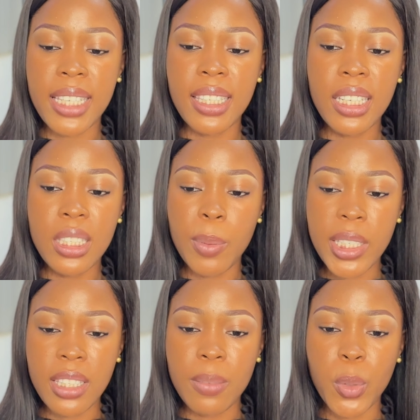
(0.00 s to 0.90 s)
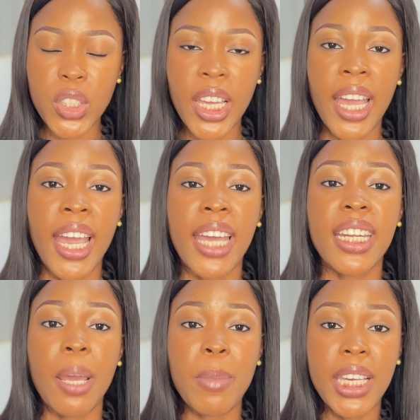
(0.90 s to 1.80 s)
I see this person's point, and
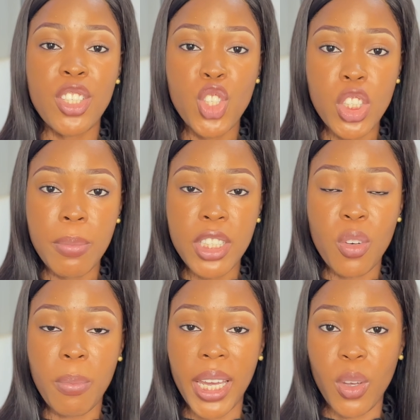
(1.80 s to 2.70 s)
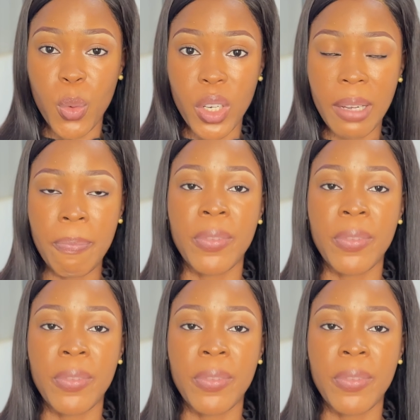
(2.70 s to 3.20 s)
then I make a judgment on my own.